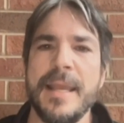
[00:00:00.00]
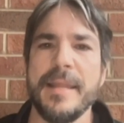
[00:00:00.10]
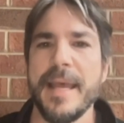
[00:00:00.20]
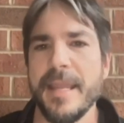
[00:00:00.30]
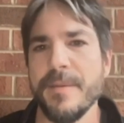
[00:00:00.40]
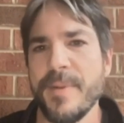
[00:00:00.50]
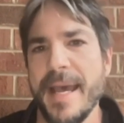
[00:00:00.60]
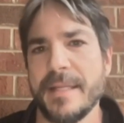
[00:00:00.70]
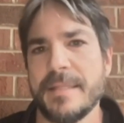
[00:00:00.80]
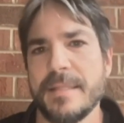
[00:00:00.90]
and that
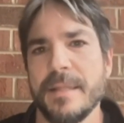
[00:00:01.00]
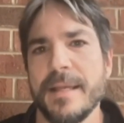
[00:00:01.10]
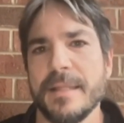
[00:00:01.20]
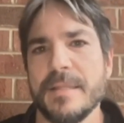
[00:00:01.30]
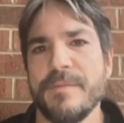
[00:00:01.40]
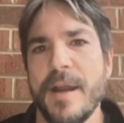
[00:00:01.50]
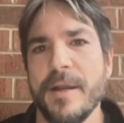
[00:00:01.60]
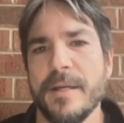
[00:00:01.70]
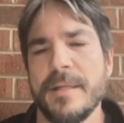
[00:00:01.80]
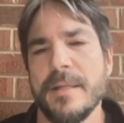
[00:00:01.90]
impacts like this
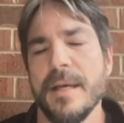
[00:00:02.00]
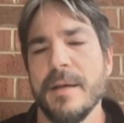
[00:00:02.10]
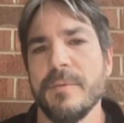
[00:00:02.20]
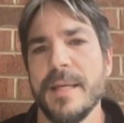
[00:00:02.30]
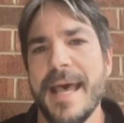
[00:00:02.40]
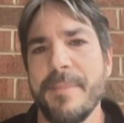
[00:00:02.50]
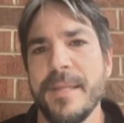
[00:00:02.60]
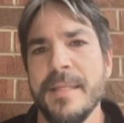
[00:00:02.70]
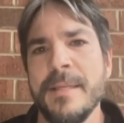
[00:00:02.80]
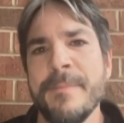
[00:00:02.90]
fire would
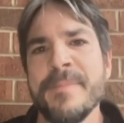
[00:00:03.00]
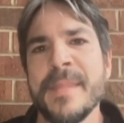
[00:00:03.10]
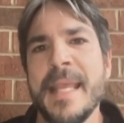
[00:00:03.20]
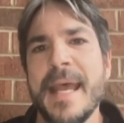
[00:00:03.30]
happen.